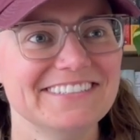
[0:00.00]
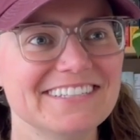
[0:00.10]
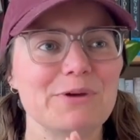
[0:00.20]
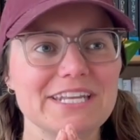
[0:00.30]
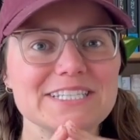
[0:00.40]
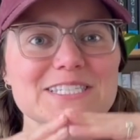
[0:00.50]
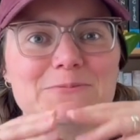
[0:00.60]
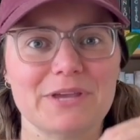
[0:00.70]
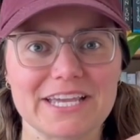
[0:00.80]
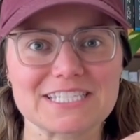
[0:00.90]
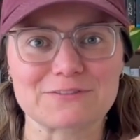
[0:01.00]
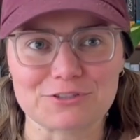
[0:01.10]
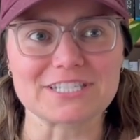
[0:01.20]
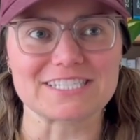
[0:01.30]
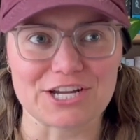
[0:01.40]
Need space
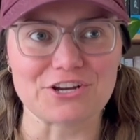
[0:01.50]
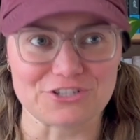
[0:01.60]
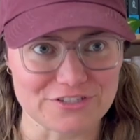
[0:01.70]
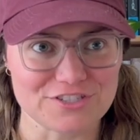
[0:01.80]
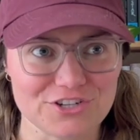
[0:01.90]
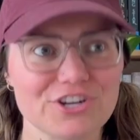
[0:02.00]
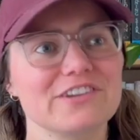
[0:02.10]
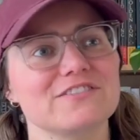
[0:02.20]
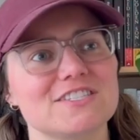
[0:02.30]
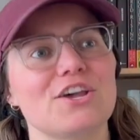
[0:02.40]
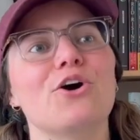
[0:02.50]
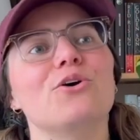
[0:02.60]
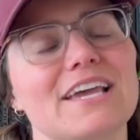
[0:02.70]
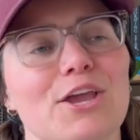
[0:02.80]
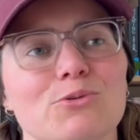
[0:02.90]
for these characters to grieve.
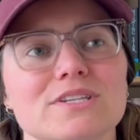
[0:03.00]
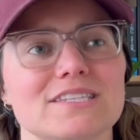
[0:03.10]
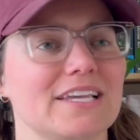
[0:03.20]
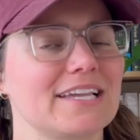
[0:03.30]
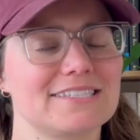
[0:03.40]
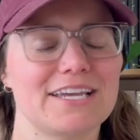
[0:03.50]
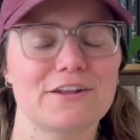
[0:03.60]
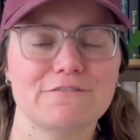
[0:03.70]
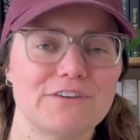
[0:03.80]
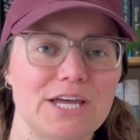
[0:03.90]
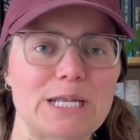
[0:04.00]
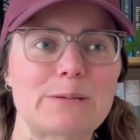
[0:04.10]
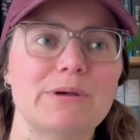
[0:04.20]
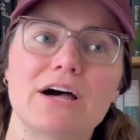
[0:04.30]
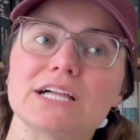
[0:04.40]
So it was, like I said, a fun
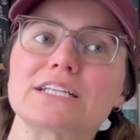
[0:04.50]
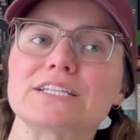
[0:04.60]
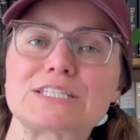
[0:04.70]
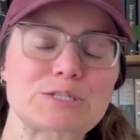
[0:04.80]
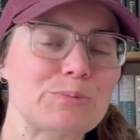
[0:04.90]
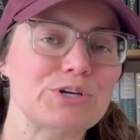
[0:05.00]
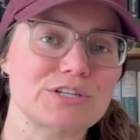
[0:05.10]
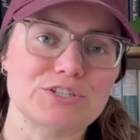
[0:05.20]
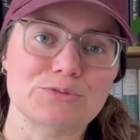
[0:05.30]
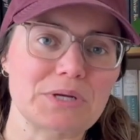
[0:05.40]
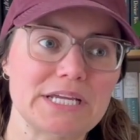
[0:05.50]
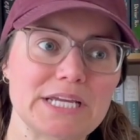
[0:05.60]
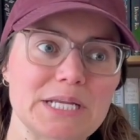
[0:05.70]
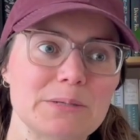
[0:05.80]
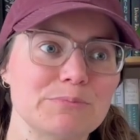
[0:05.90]
palate cleanser book to
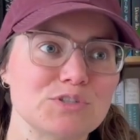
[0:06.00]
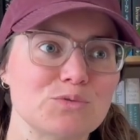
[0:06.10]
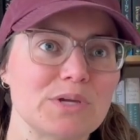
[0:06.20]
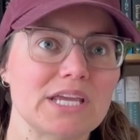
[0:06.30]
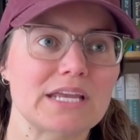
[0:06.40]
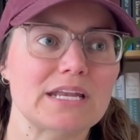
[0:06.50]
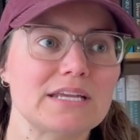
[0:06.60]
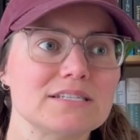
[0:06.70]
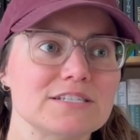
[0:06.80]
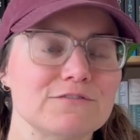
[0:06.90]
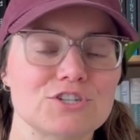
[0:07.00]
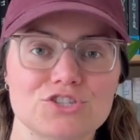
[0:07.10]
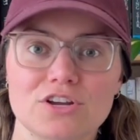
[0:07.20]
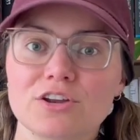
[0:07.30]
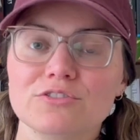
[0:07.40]
read between different
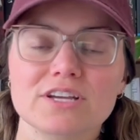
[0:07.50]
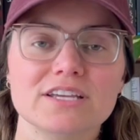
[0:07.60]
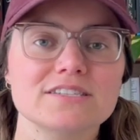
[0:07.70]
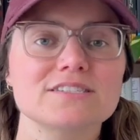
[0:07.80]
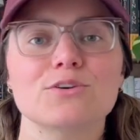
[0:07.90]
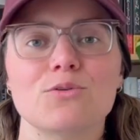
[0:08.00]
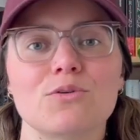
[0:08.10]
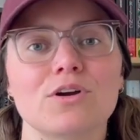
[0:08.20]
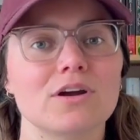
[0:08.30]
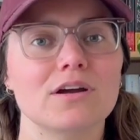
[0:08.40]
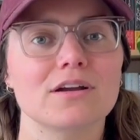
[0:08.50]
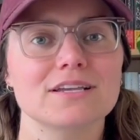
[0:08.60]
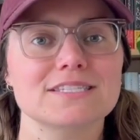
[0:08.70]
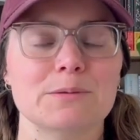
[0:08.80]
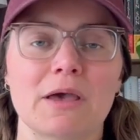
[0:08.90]
genres or
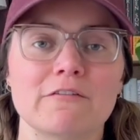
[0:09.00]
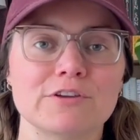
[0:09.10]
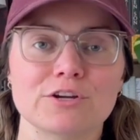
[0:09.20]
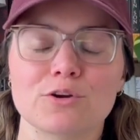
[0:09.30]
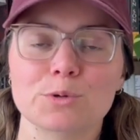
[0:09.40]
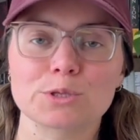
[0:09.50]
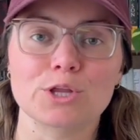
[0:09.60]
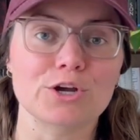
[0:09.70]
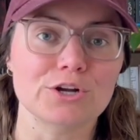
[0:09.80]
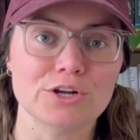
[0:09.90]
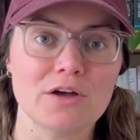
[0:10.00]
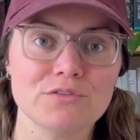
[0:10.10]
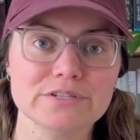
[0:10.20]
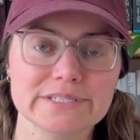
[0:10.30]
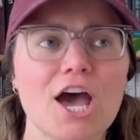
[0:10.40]
some heavier or longer
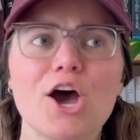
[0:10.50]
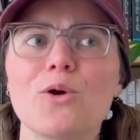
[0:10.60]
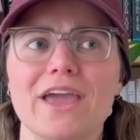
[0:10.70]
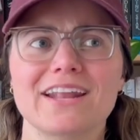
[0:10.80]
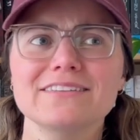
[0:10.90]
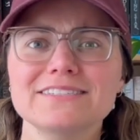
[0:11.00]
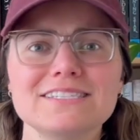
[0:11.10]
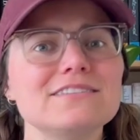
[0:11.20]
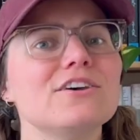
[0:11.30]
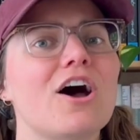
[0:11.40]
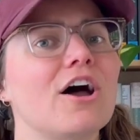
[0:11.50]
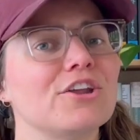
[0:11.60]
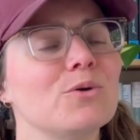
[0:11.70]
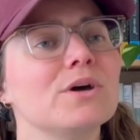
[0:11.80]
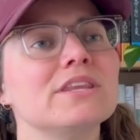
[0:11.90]
novels. Oh, and I listened to the
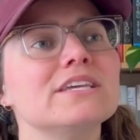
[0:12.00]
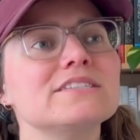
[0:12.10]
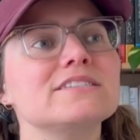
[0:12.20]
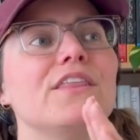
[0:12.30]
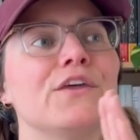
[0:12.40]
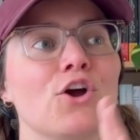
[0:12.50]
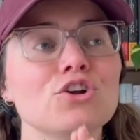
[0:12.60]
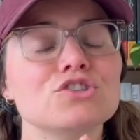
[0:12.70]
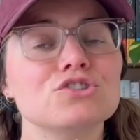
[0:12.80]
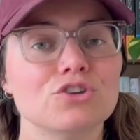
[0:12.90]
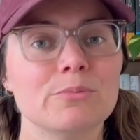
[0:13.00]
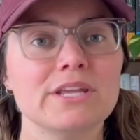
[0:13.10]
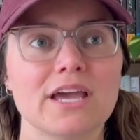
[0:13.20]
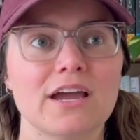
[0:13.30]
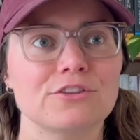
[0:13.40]
audio on this. There are so
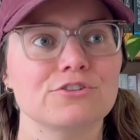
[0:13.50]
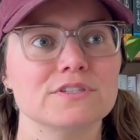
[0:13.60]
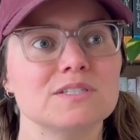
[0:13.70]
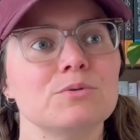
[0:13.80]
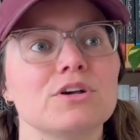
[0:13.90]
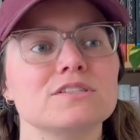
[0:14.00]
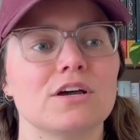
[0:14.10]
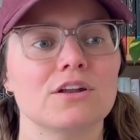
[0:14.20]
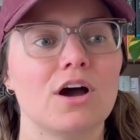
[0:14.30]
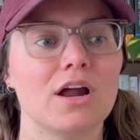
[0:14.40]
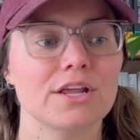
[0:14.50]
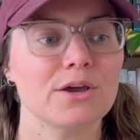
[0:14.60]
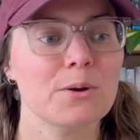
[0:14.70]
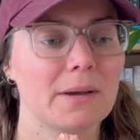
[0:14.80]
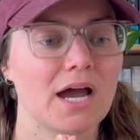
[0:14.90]
many Agatha Christie books on
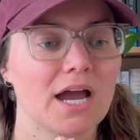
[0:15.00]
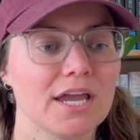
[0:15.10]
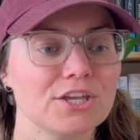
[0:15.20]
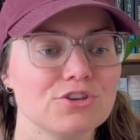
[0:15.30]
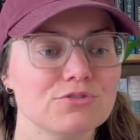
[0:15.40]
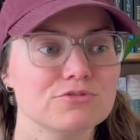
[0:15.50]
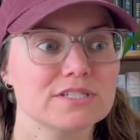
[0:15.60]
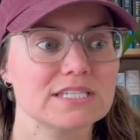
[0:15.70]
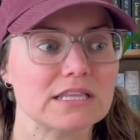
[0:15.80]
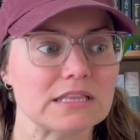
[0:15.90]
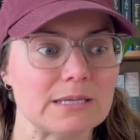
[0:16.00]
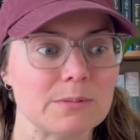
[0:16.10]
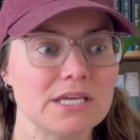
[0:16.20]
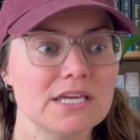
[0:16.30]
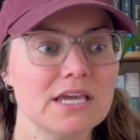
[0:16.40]
audio. I use
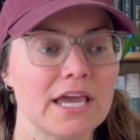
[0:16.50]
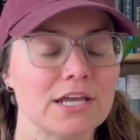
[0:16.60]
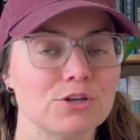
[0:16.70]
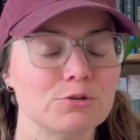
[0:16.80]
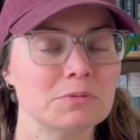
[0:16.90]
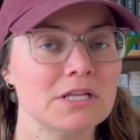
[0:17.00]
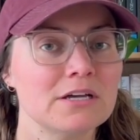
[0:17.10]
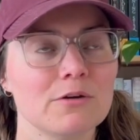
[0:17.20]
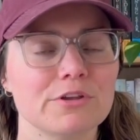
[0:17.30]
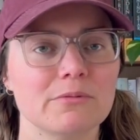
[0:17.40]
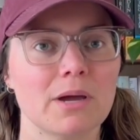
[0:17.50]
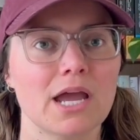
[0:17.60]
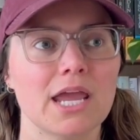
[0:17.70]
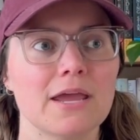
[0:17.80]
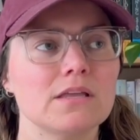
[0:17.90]
Libby and Hoopla with
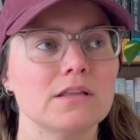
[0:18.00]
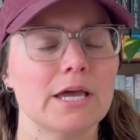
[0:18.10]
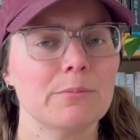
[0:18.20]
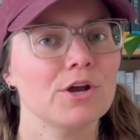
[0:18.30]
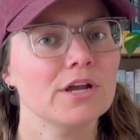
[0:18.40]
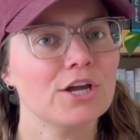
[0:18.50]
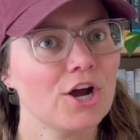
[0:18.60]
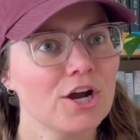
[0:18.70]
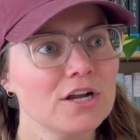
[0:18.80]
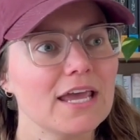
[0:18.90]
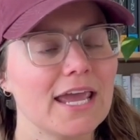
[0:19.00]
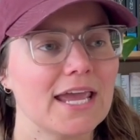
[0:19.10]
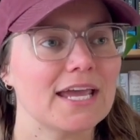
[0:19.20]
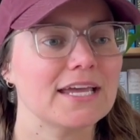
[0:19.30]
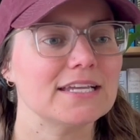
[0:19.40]
my library card,
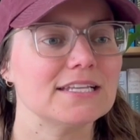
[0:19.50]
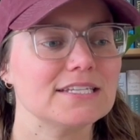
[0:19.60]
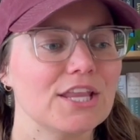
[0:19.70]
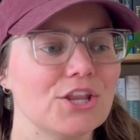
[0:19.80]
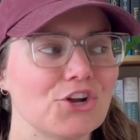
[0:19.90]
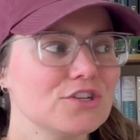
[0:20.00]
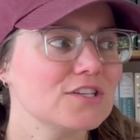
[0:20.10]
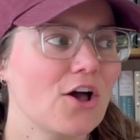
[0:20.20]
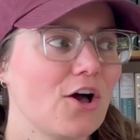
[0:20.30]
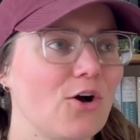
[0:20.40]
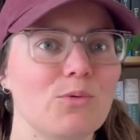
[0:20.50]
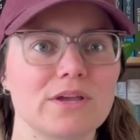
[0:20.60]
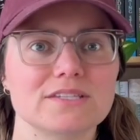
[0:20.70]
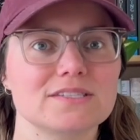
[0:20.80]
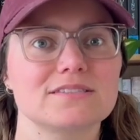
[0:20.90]
and there's
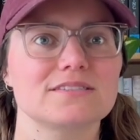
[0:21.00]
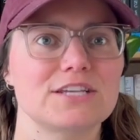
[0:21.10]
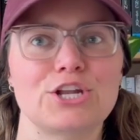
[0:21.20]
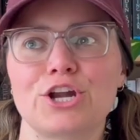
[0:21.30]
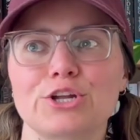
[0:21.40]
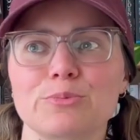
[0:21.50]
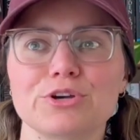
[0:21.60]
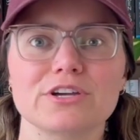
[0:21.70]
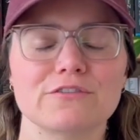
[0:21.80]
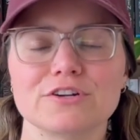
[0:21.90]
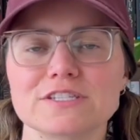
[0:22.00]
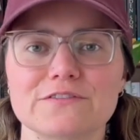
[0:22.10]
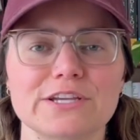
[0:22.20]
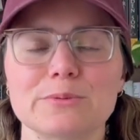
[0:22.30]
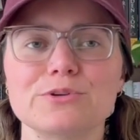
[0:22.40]
always an audiobook of hers
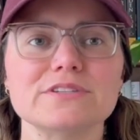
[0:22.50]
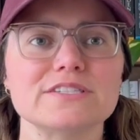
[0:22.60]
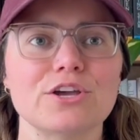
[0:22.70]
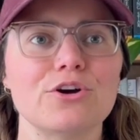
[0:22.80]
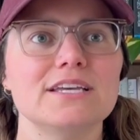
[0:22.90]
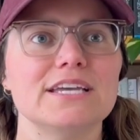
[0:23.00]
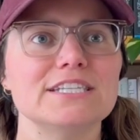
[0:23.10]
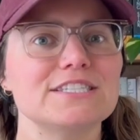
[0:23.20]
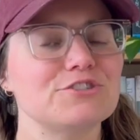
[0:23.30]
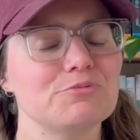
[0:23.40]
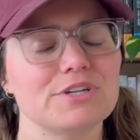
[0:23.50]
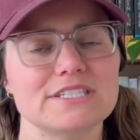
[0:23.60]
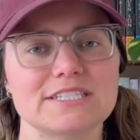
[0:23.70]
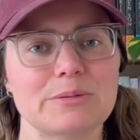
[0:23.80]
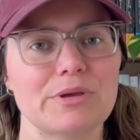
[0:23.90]
available. So it's super
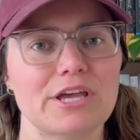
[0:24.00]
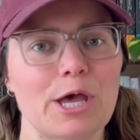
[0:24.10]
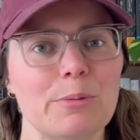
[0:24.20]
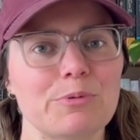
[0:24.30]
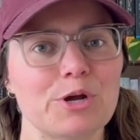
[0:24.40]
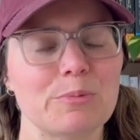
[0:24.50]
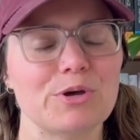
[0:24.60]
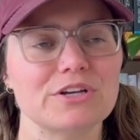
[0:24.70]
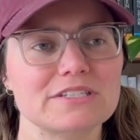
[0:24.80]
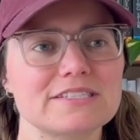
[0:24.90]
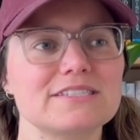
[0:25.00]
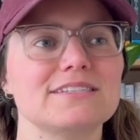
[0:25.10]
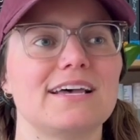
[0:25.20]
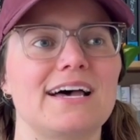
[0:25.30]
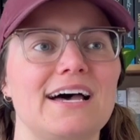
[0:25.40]
easy to pick up her books.
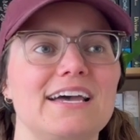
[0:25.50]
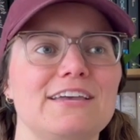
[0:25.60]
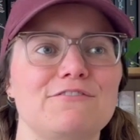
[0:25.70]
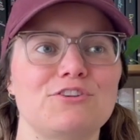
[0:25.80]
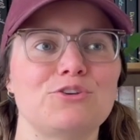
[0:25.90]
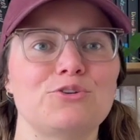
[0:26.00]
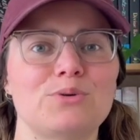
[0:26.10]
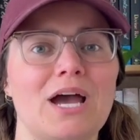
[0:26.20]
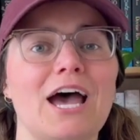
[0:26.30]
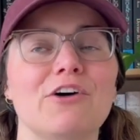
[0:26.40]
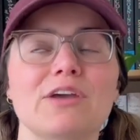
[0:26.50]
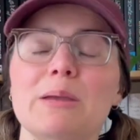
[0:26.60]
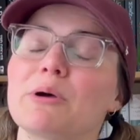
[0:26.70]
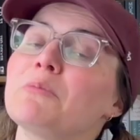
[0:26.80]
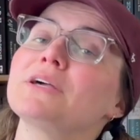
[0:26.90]
If you have a
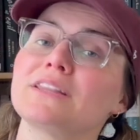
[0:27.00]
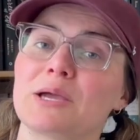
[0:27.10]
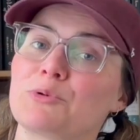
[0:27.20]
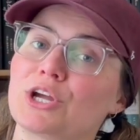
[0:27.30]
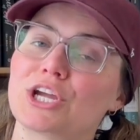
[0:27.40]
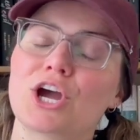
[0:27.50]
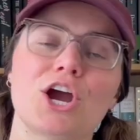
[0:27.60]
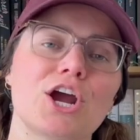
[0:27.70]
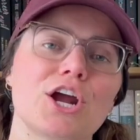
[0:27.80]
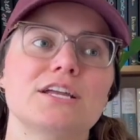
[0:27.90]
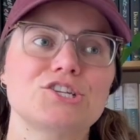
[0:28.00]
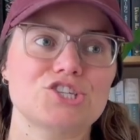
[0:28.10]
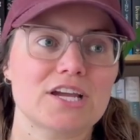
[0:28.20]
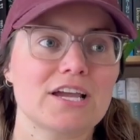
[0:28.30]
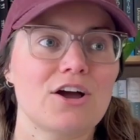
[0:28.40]
public library card,
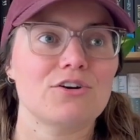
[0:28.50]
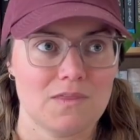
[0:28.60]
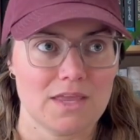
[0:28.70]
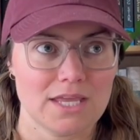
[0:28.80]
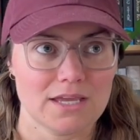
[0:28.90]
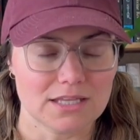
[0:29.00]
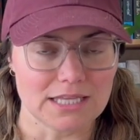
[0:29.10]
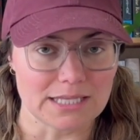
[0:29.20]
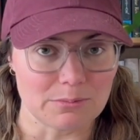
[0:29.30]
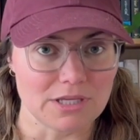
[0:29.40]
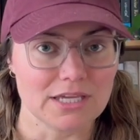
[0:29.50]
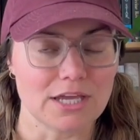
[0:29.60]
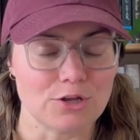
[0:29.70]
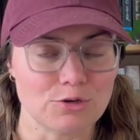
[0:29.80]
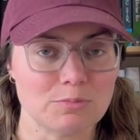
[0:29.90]
check out the Libby
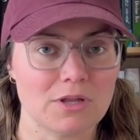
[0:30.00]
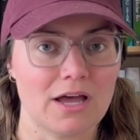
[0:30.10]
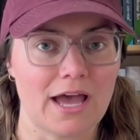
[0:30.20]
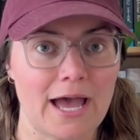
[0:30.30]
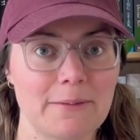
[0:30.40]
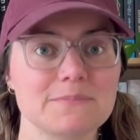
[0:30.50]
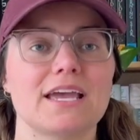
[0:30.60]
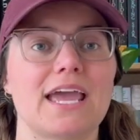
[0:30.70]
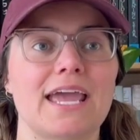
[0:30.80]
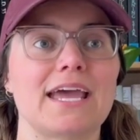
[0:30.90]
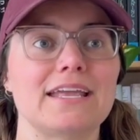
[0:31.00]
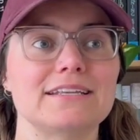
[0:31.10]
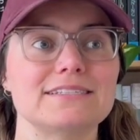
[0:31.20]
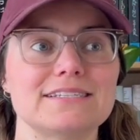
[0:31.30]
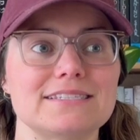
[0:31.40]
and Hoopla apps
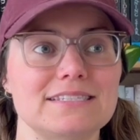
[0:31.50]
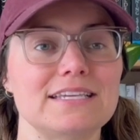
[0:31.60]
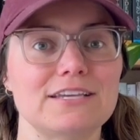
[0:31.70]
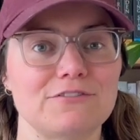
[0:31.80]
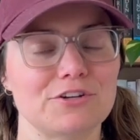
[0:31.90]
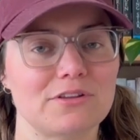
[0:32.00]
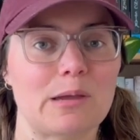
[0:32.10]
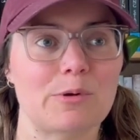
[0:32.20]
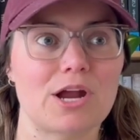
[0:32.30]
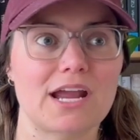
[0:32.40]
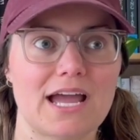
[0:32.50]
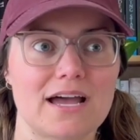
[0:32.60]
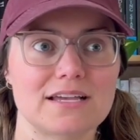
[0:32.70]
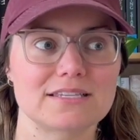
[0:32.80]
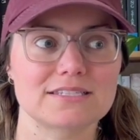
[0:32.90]
and see if your library
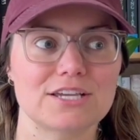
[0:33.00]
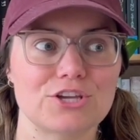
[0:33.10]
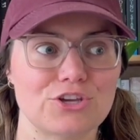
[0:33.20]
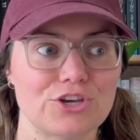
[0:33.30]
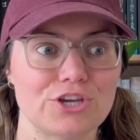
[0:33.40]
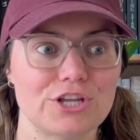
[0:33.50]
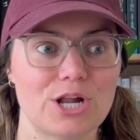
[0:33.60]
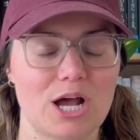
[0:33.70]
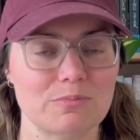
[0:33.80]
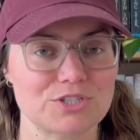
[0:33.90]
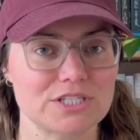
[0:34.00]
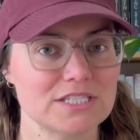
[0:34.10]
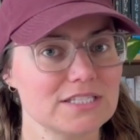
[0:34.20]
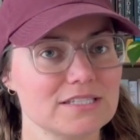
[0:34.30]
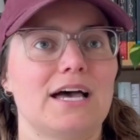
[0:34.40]
has good
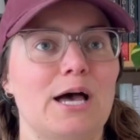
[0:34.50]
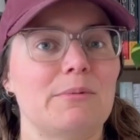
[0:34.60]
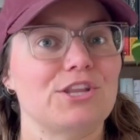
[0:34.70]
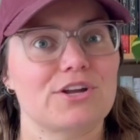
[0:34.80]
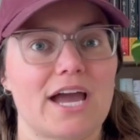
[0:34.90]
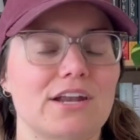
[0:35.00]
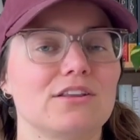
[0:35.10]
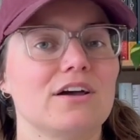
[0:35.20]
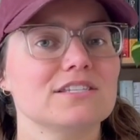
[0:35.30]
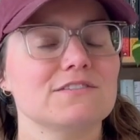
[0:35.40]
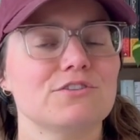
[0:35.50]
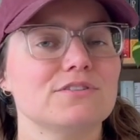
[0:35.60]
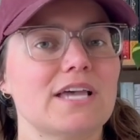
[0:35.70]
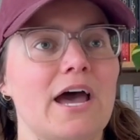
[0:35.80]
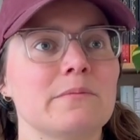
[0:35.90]
options in their catalogs of
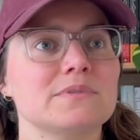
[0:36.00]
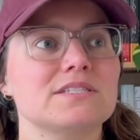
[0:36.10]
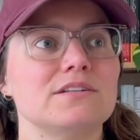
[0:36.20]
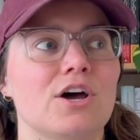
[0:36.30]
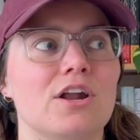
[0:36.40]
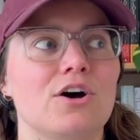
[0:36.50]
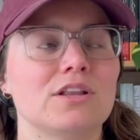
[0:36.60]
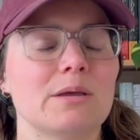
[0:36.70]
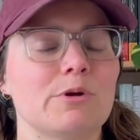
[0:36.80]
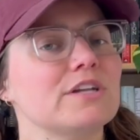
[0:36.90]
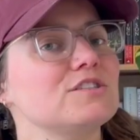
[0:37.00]
those apps. Not all libraries do